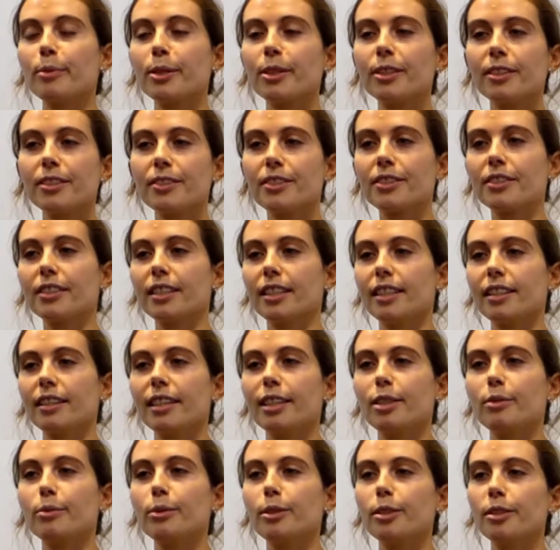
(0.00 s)
models, and
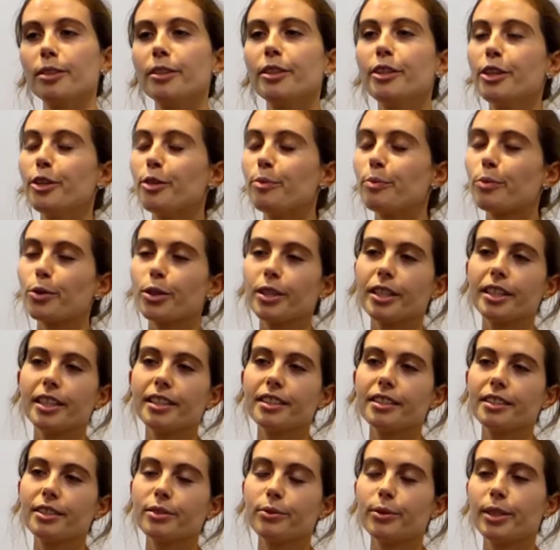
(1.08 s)
that will
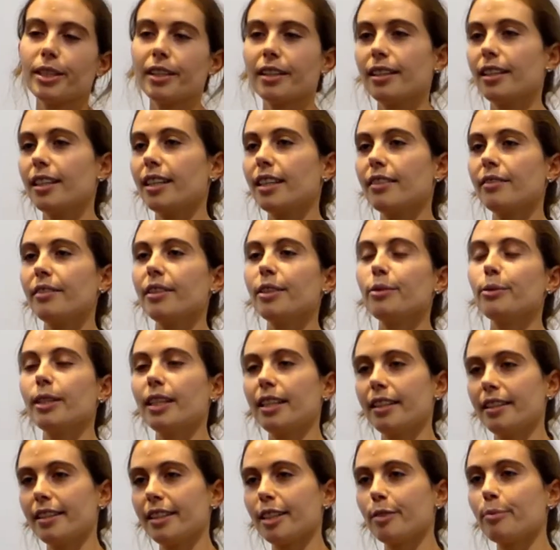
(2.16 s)
predict where the larvae will
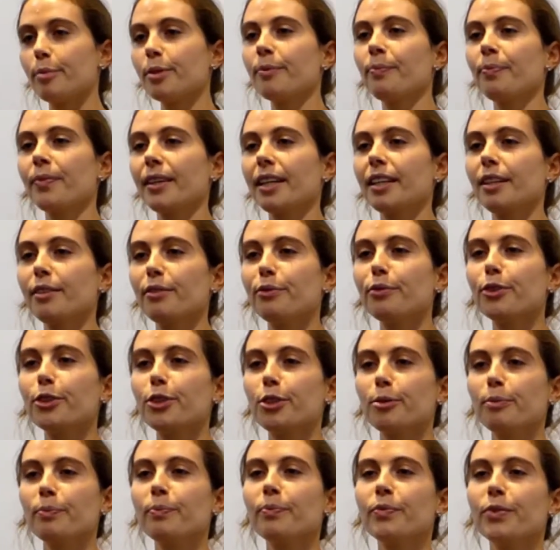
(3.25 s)
end up and
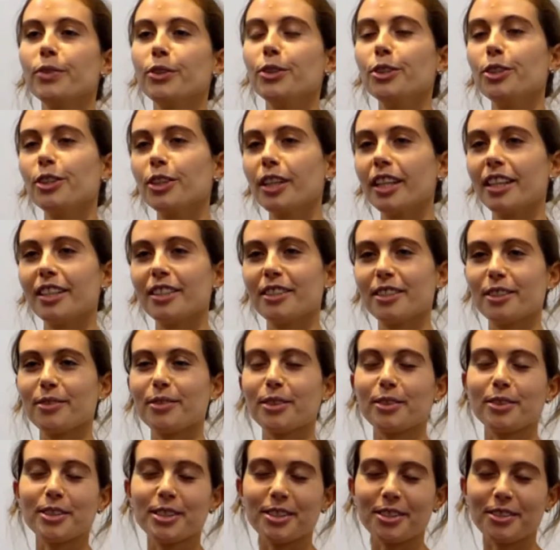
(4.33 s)
inform new locations
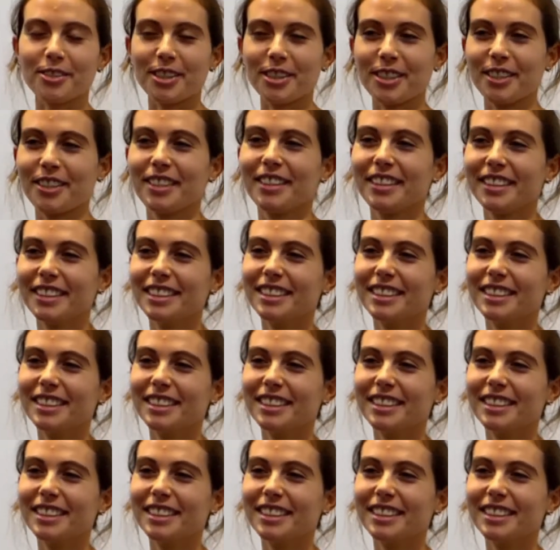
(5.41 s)
for restoration.